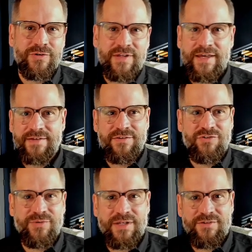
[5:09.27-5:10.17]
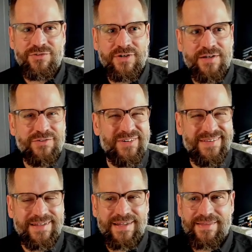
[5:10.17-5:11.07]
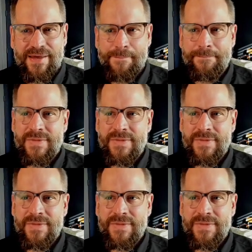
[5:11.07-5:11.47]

tags that you want to historize or anything like that.